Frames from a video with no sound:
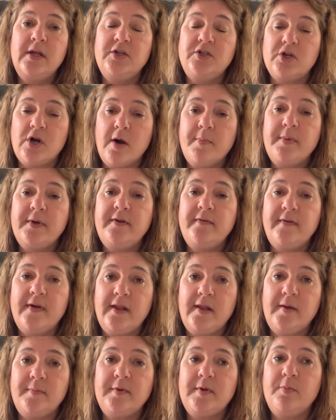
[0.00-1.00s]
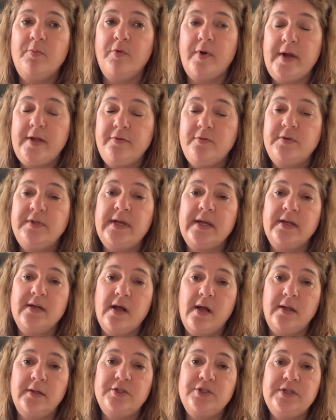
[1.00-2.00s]
DARPA-developed breakthrough
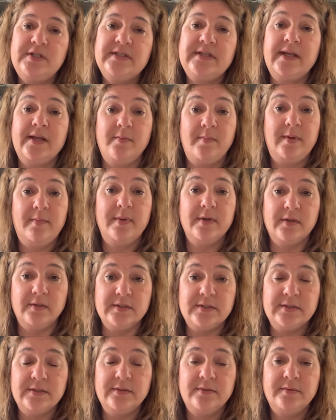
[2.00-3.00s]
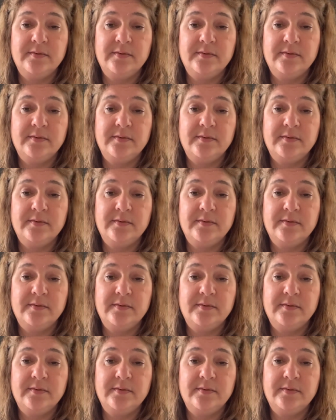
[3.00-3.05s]
technologies can be built.